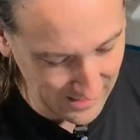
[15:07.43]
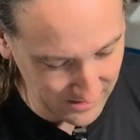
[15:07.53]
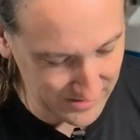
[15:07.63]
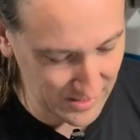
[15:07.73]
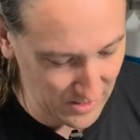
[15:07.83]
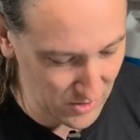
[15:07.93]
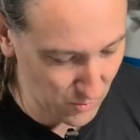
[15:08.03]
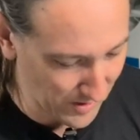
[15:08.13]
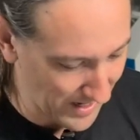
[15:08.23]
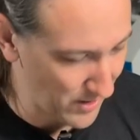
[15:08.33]

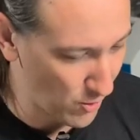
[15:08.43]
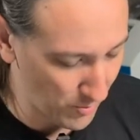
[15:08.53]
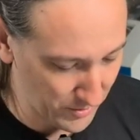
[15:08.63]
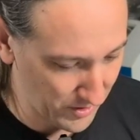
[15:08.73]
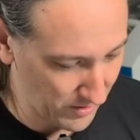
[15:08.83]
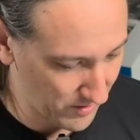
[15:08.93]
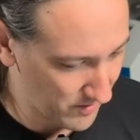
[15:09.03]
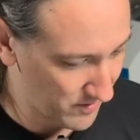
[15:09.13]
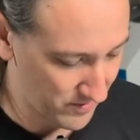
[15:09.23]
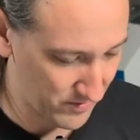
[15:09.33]
CLT is what I
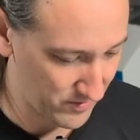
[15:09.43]
normally